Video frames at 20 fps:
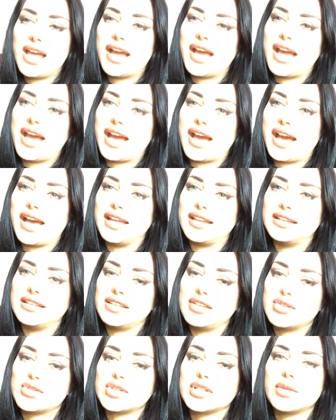And
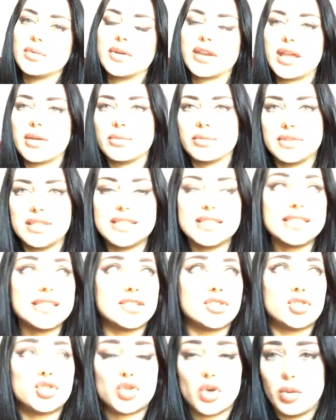usually when this is
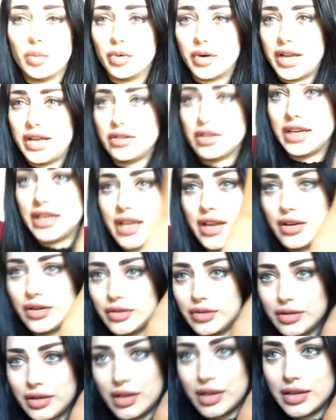so bright right now.
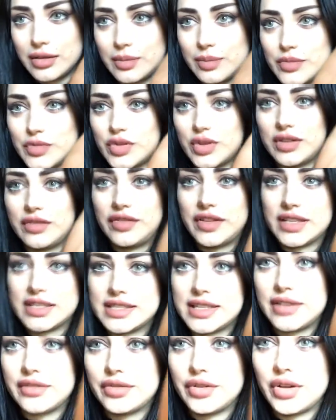I'm trying to fix
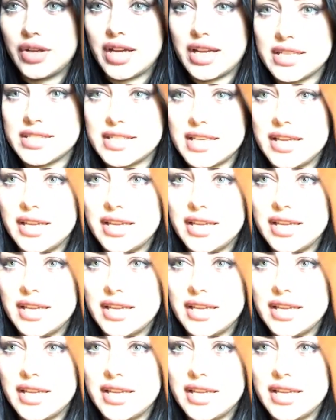that for you guys.